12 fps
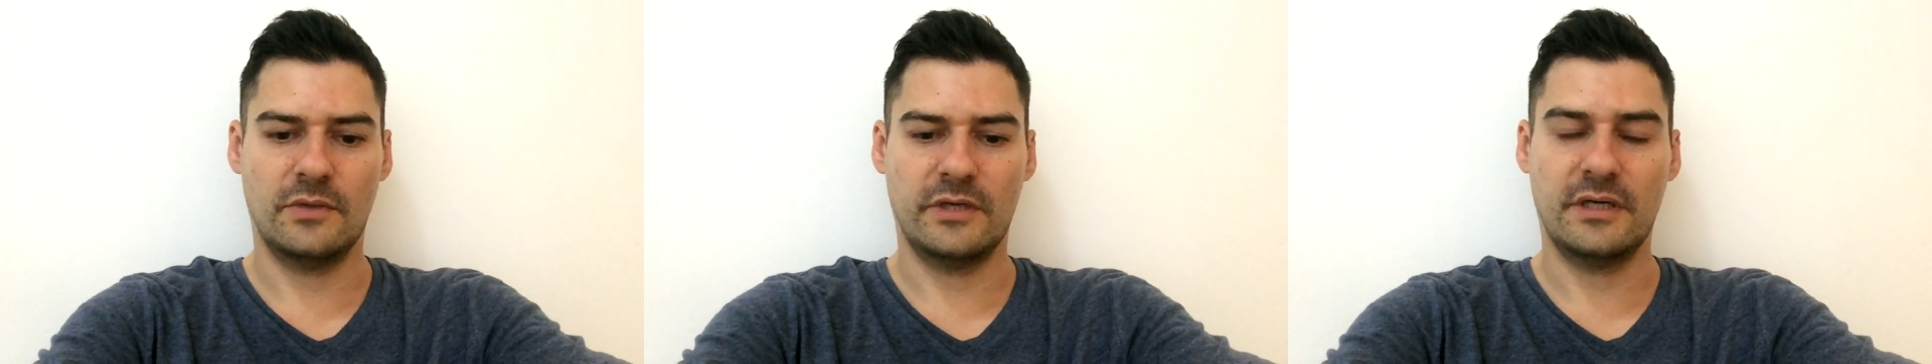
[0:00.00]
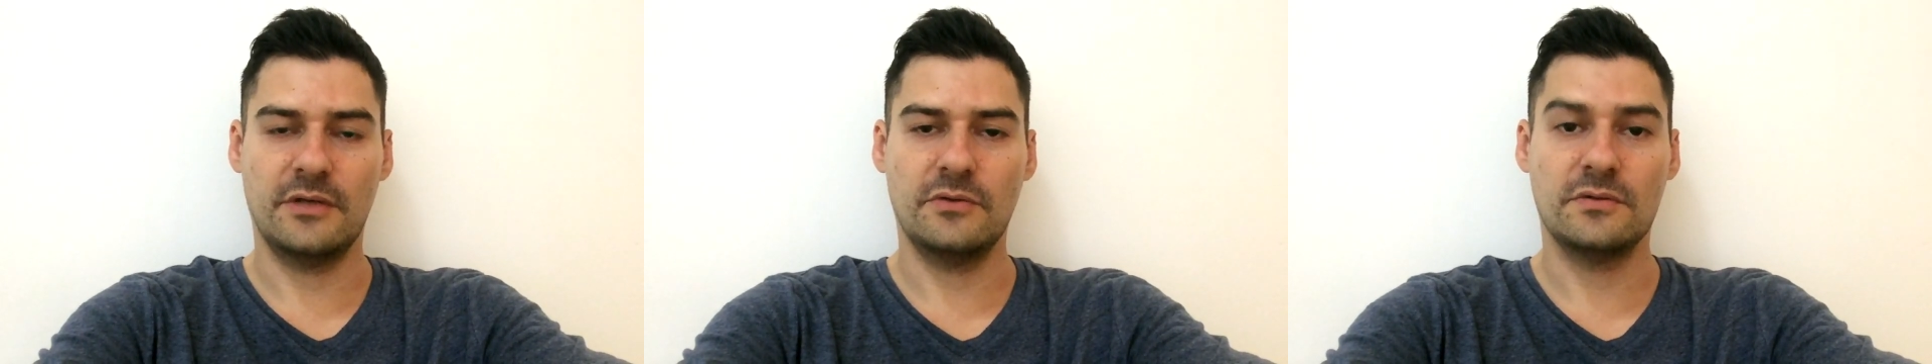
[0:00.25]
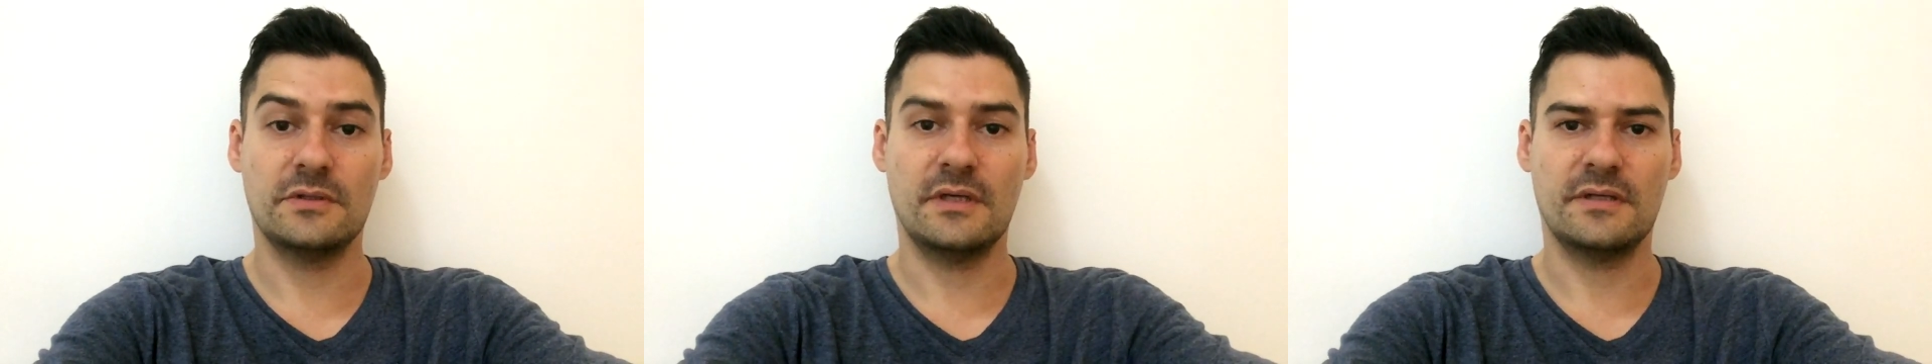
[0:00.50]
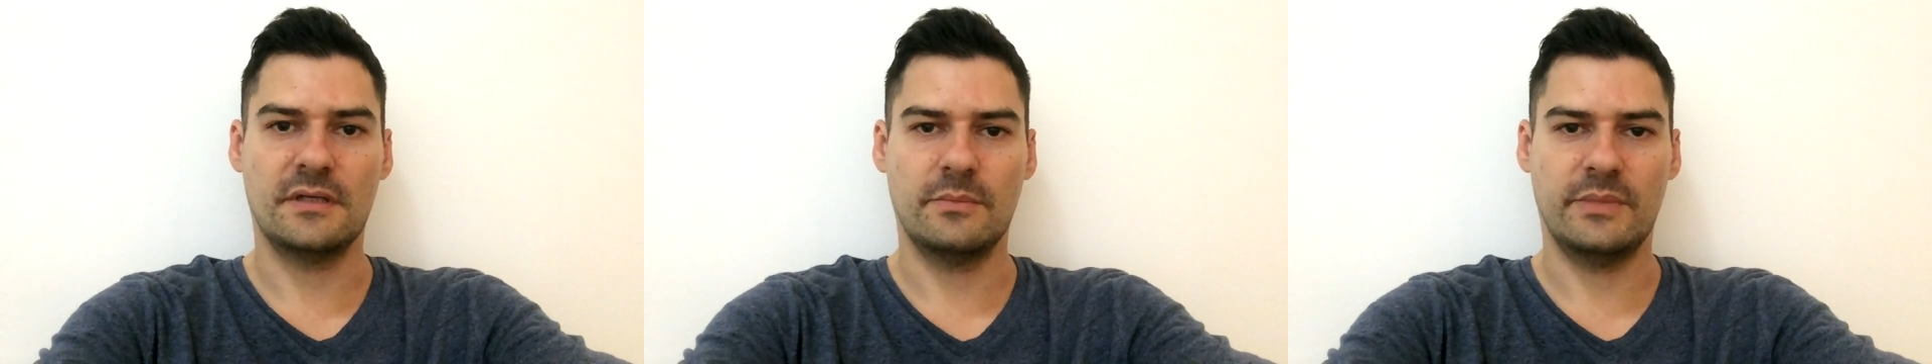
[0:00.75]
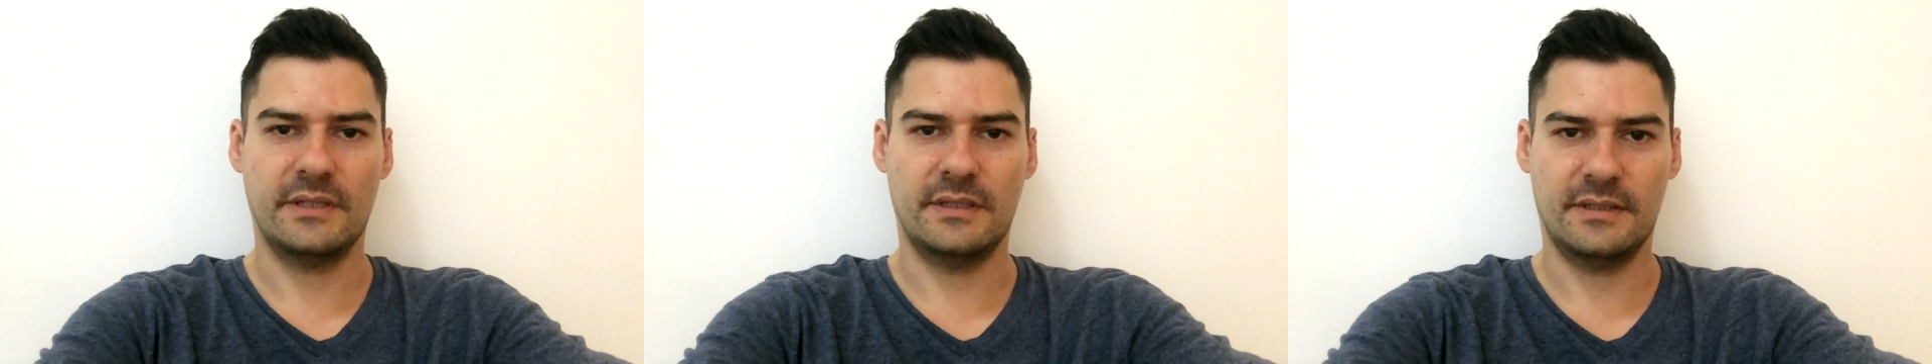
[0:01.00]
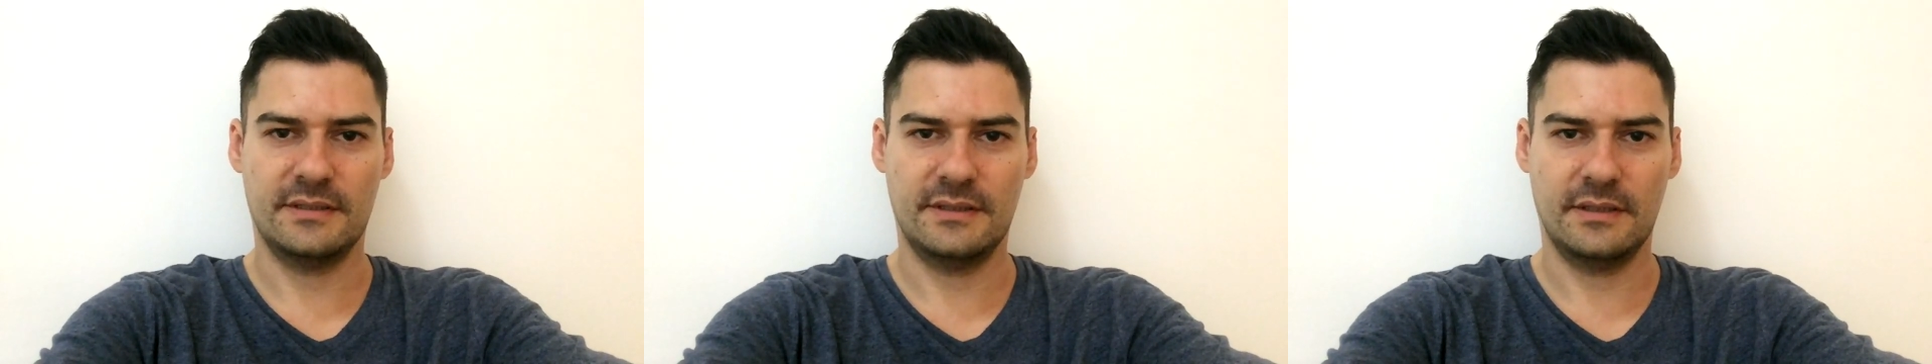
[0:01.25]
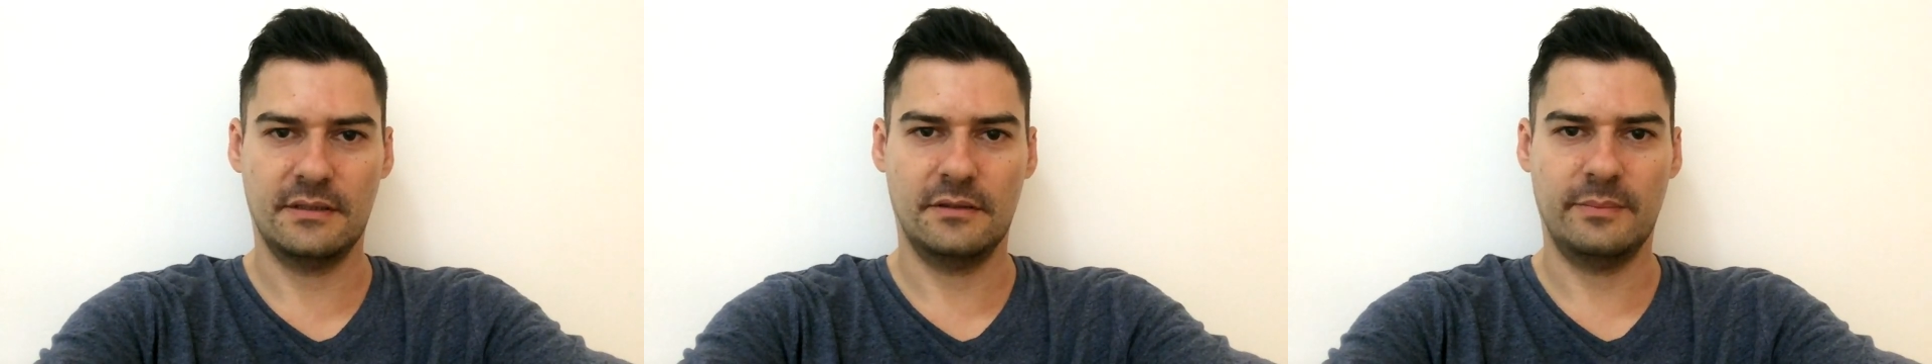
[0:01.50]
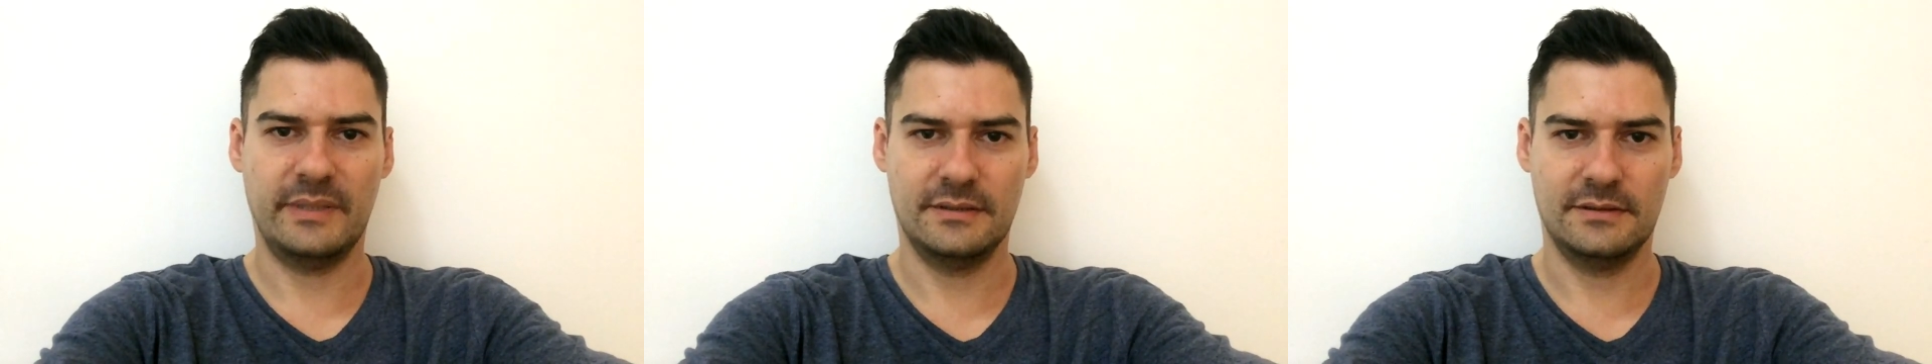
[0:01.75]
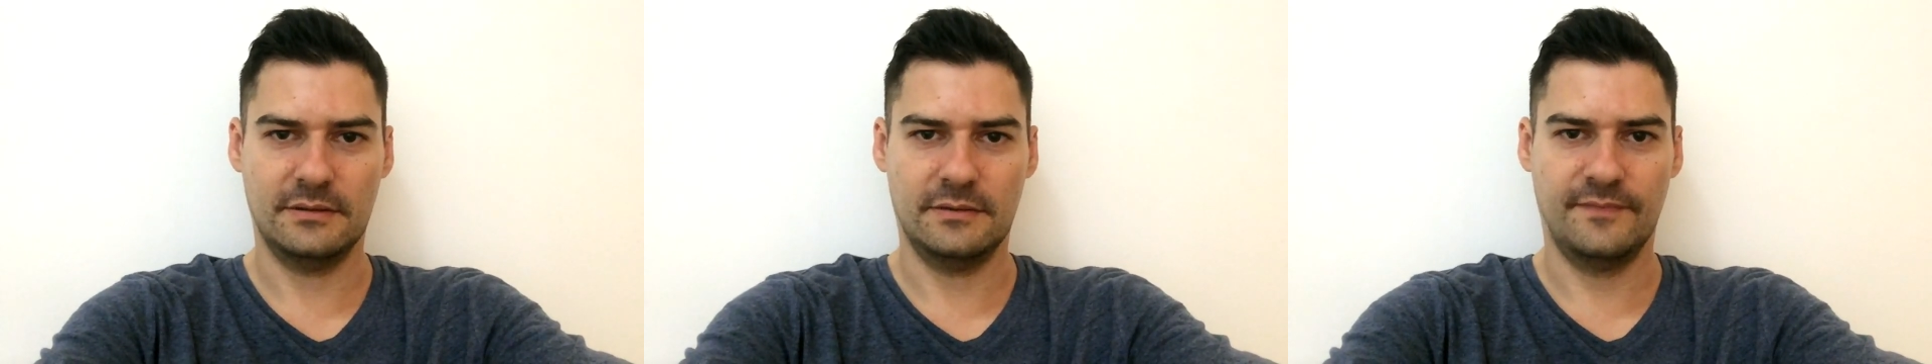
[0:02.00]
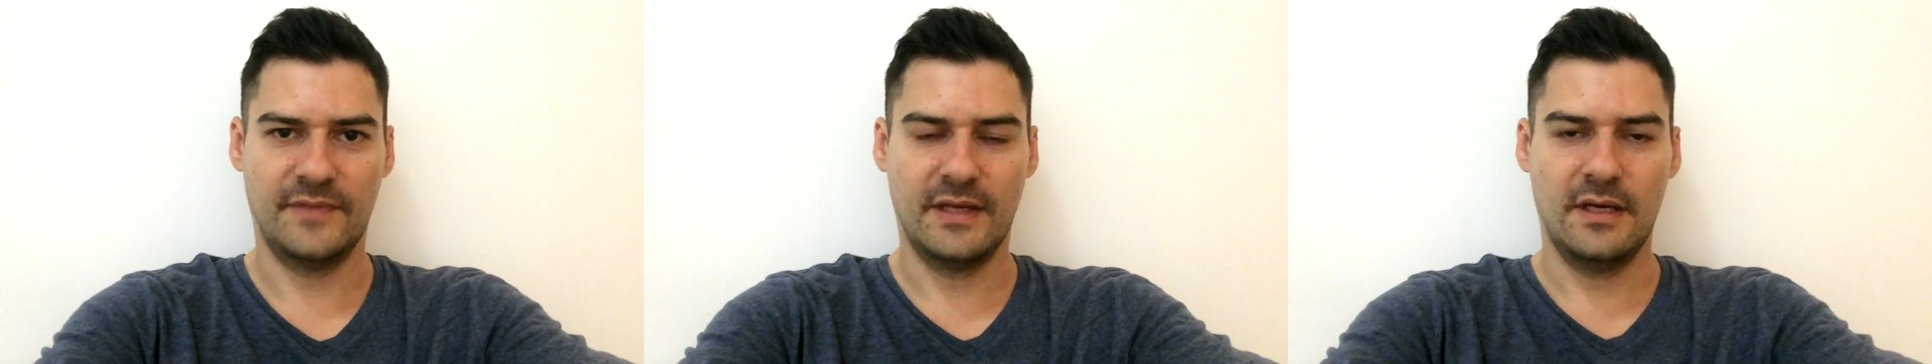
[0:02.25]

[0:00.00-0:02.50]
where I used nothing but a single pencil.